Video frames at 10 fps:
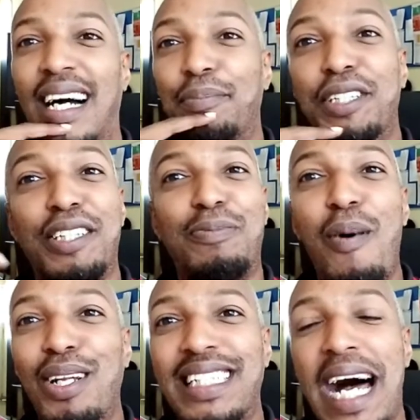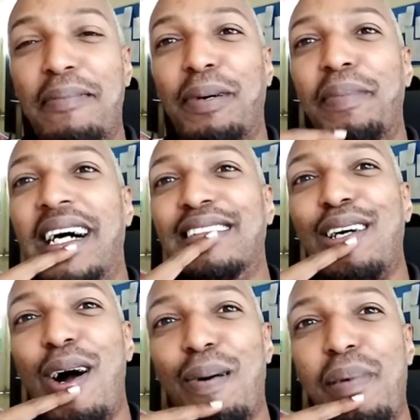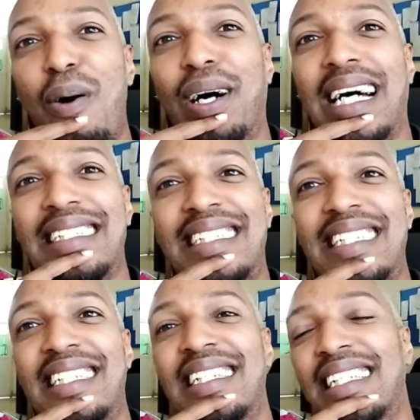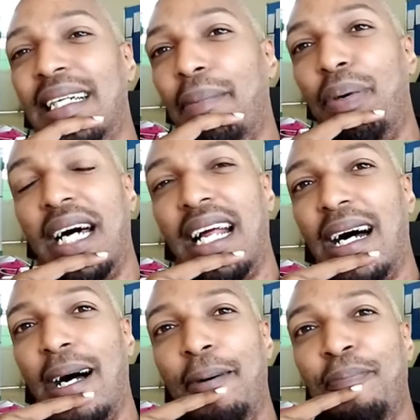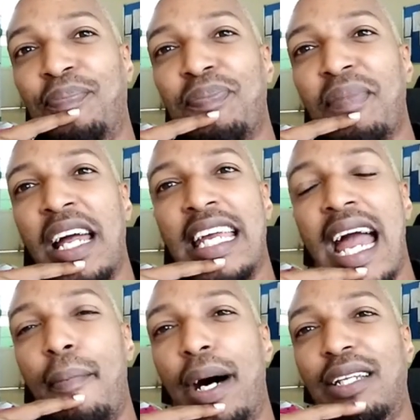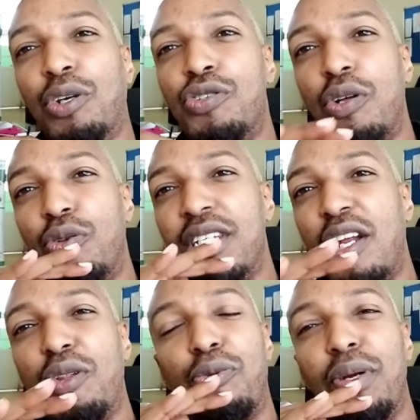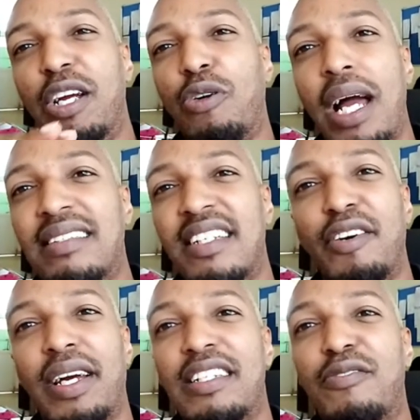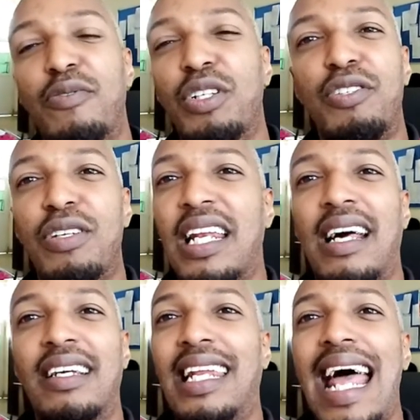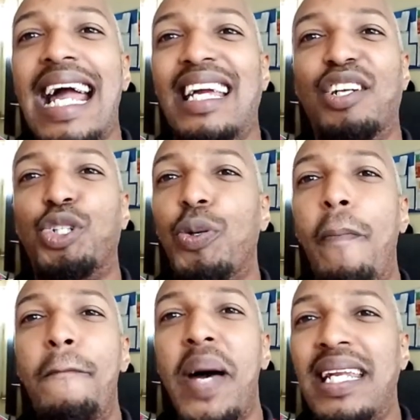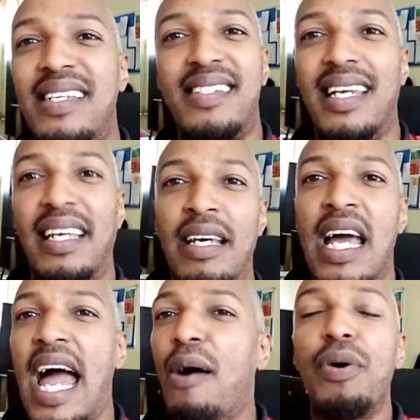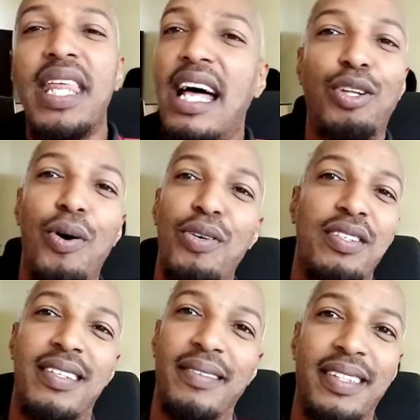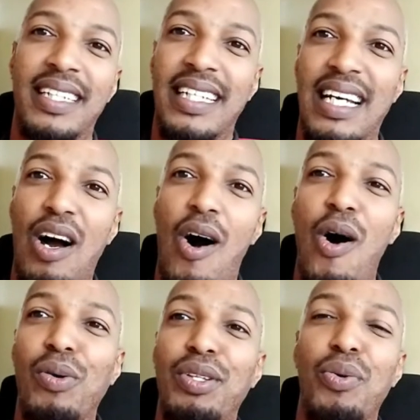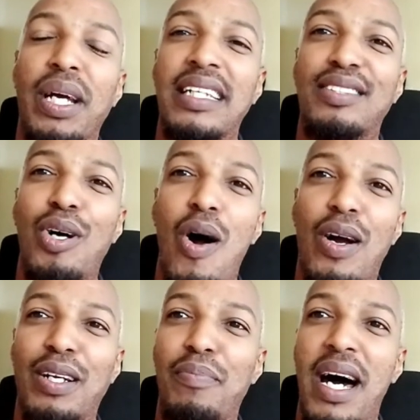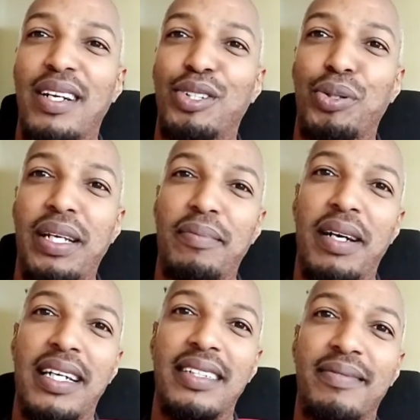I'm just a small timer, man, talking about what I see. But yeah, man, those are the three criteria is lacking tremendously. And without those, all we're doing is talking about a dream, man.